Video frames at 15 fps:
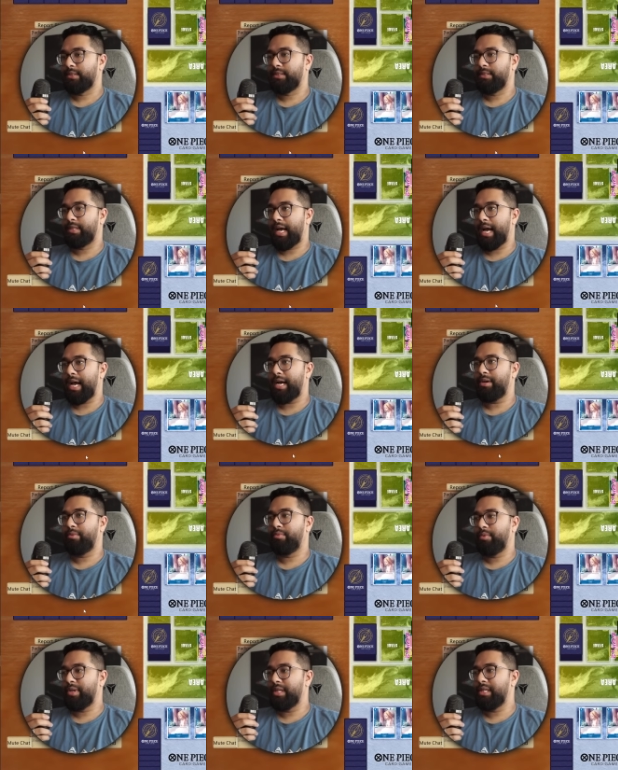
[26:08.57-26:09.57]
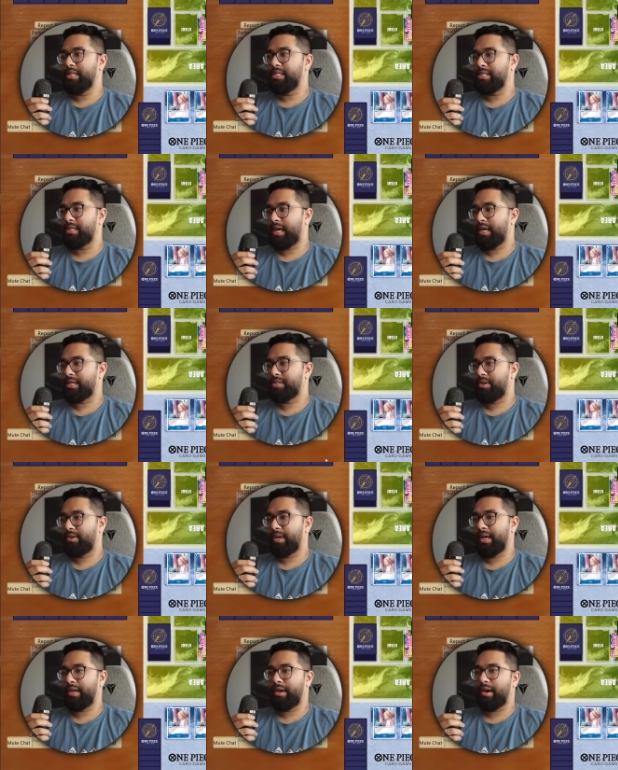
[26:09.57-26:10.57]
That really sucks.
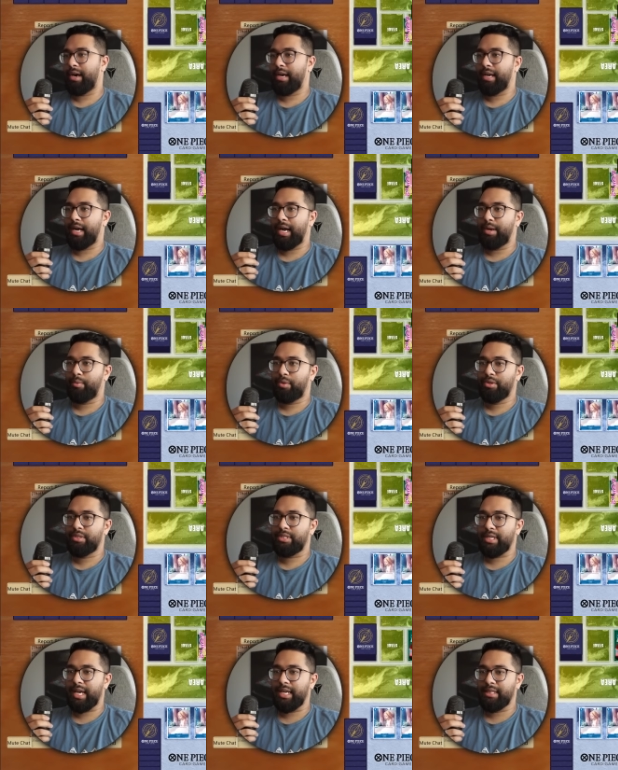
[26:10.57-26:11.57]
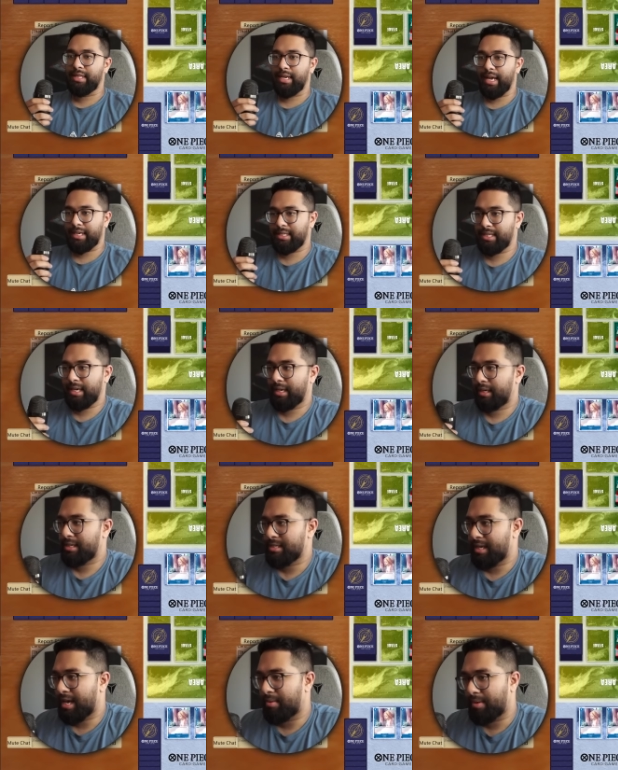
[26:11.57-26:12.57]
Okay, all right. I will take the next hit
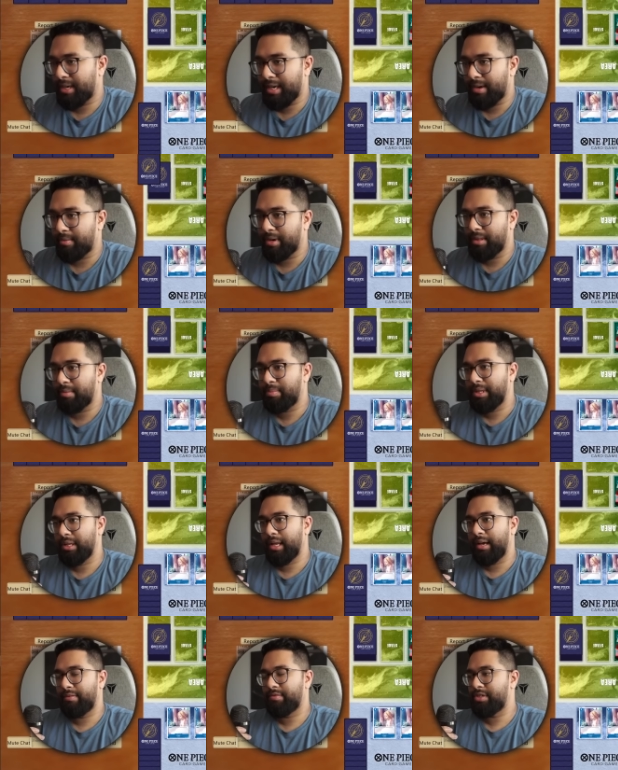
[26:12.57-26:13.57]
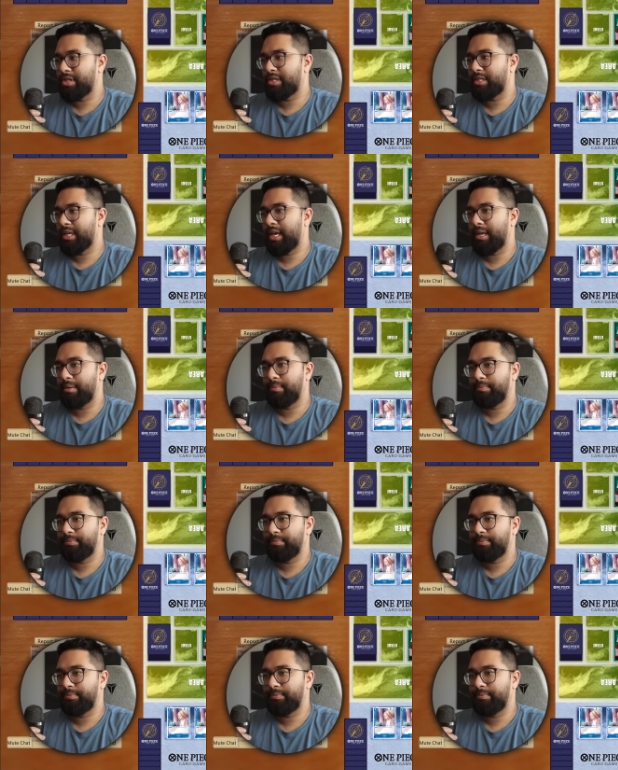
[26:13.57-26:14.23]
because I don't want to get rid of the Pilaf just yet.